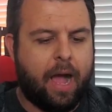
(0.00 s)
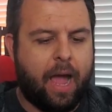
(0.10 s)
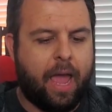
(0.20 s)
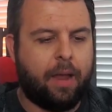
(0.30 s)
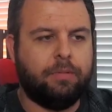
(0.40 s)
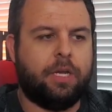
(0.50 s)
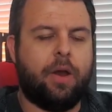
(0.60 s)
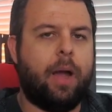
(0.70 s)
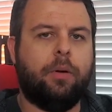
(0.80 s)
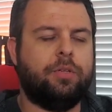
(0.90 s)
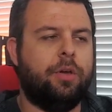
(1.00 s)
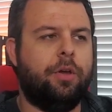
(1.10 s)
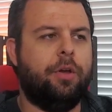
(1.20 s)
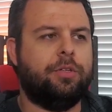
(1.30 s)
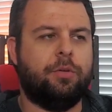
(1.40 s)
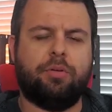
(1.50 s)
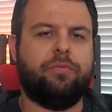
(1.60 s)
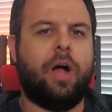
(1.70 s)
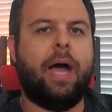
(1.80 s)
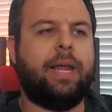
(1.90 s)
how AMD are able to
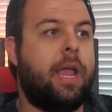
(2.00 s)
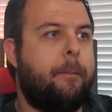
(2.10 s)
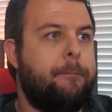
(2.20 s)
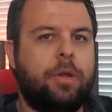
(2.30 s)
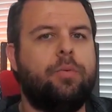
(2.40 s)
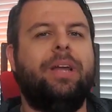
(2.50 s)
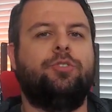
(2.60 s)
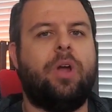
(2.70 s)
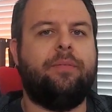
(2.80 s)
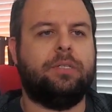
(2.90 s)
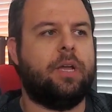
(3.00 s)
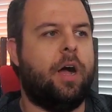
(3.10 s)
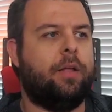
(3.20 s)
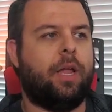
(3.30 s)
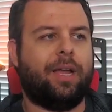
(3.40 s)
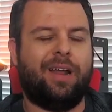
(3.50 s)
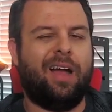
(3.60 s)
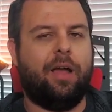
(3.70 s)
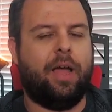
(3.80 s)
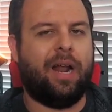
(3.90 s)
provide a mid-range graphics card like an
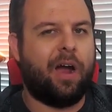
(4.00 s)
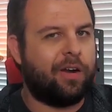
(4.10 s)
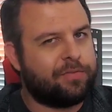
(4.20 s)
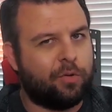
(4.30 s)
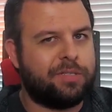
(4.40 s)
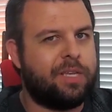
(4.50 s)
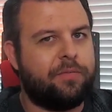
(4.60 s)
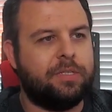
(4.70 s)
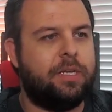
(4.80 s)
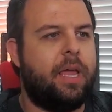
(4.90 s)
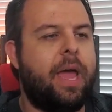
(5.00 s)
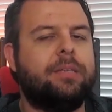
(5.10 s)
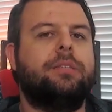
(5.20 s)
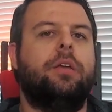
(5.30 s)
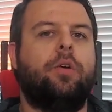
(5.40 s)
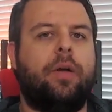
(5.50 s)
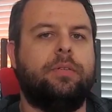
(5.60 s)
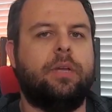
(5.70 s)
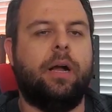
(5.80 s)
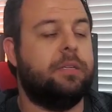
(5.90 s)
RX 470-esque
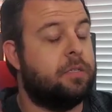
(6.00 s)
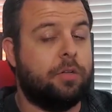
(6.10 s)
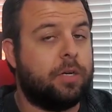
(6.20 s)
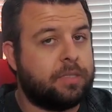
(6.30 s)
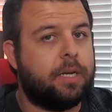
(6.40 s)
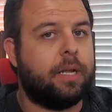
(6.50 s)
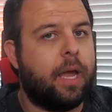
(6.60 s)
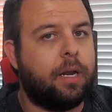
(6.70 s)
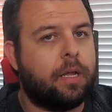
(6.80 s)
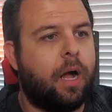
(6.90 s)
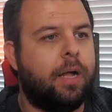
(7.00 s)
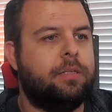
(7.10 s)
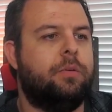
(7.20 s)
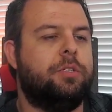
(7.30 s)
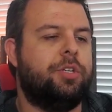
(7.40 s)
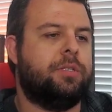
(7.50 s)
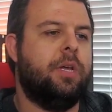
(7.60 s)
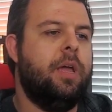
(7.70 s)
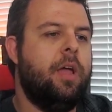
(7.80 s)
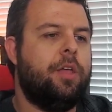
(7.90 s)
graphics card, because it's not a dedicated card. So it's
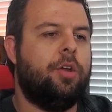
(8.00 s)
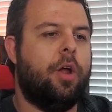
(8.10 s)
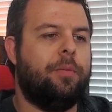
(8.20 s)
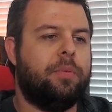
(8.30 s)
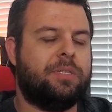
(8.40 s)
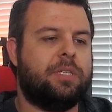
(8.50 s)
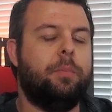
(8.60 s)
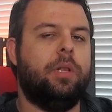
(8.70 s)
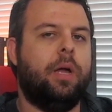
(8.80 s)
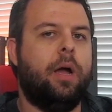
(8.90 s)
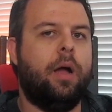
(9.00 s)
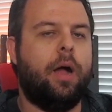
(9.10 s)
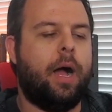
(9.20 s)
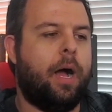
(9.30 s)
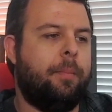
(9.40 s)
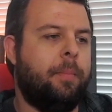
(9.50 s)
just, you know, similar